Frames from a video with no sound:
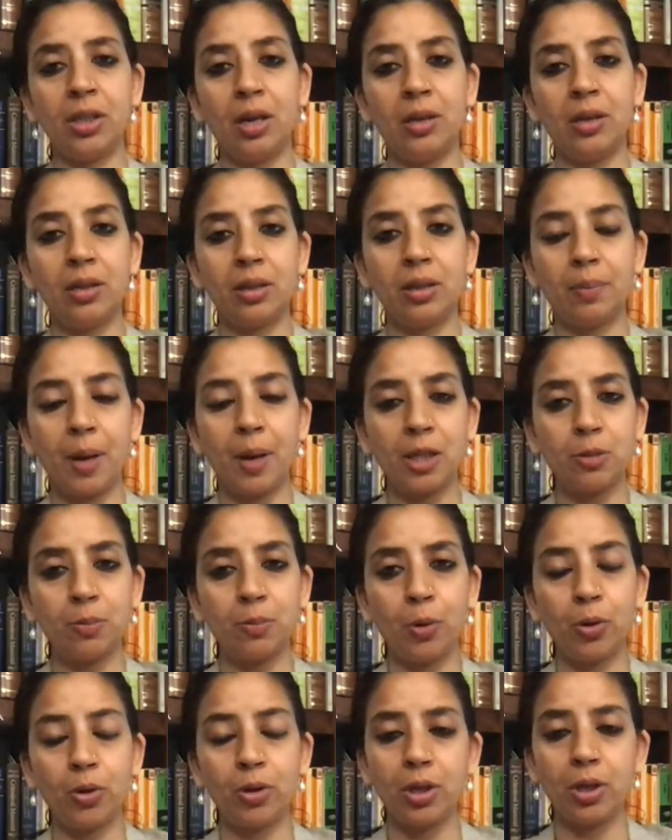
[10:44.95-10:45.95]
under the
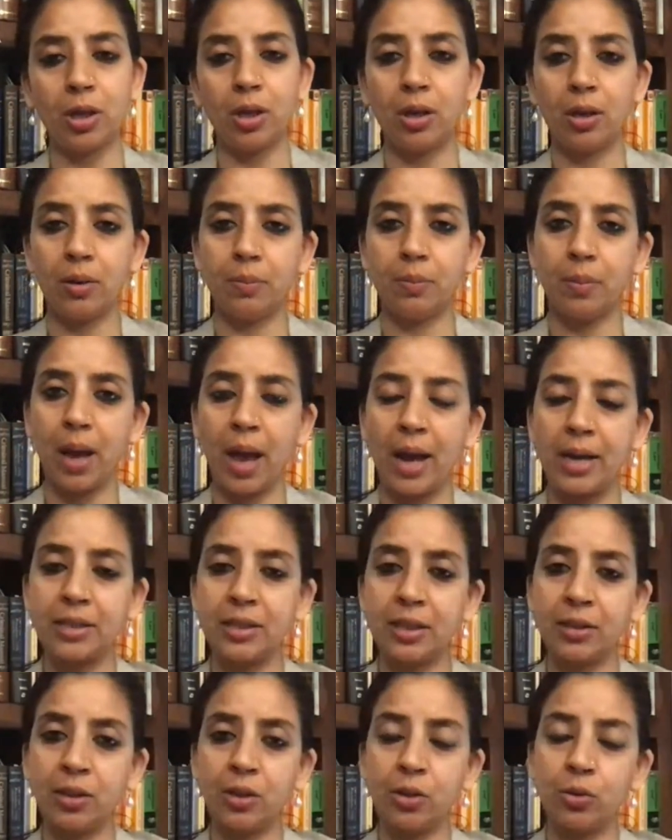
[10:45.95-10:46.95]
Passport Act
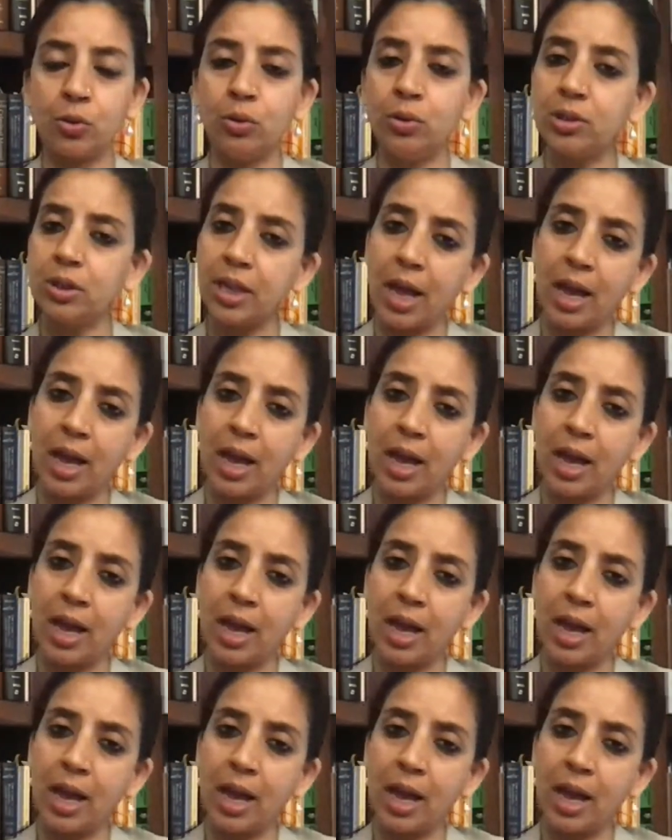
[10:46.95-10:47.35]
and the rules,